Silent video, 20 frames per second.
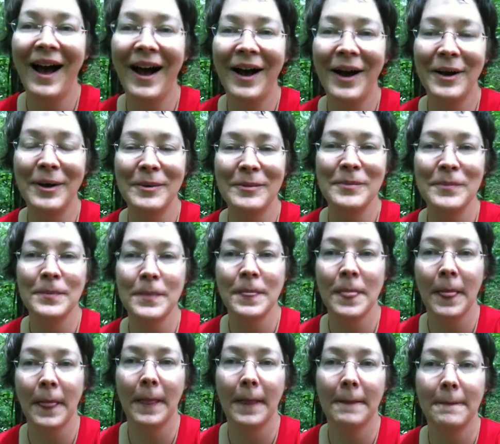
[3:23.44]
um,
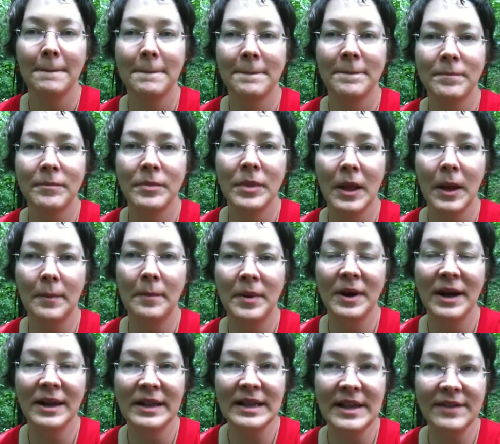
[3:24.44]

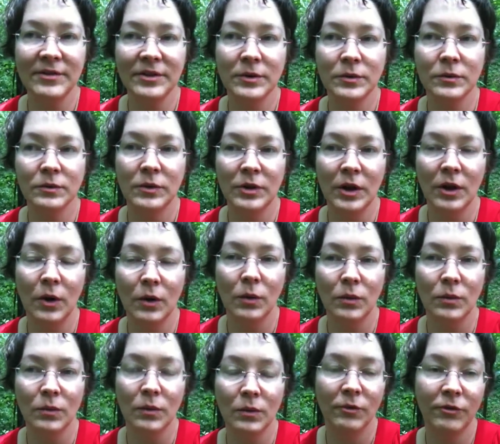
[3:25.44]
but even, you know,
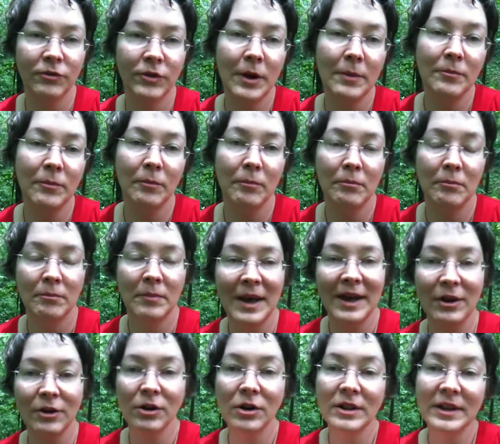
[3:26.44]
from
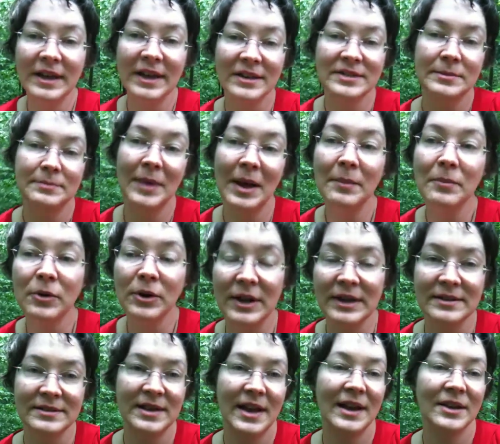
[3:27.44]
my earliest
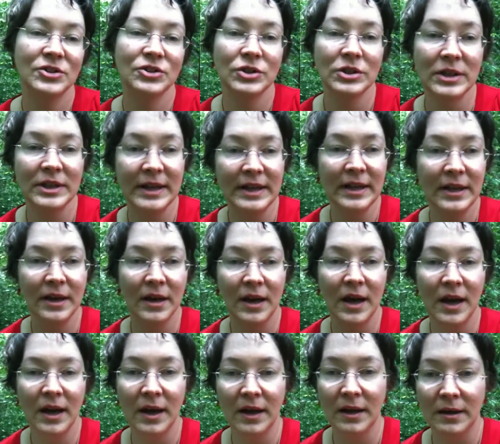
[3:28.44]
memories, actually,
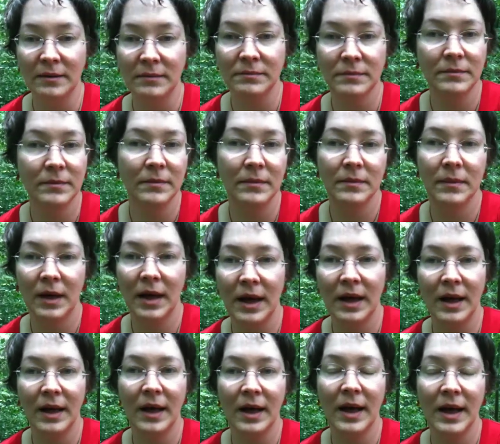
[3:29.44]
um,
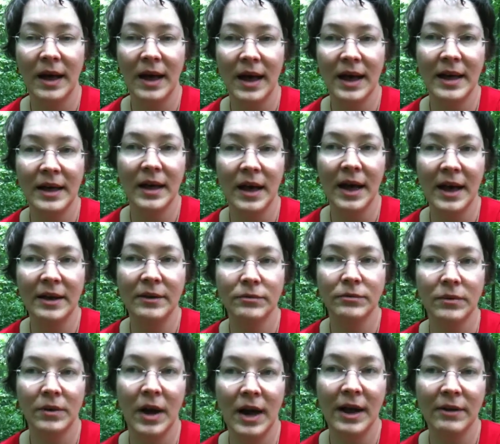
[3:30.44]
I, I,
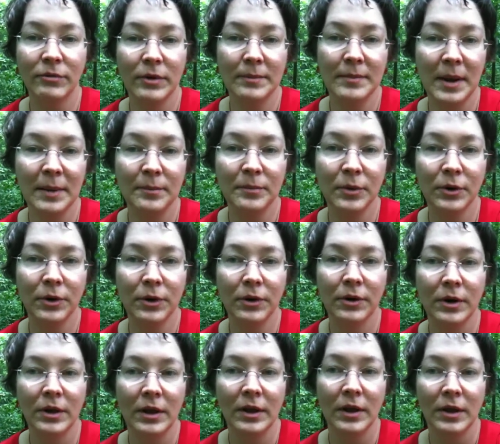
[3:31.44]
I remember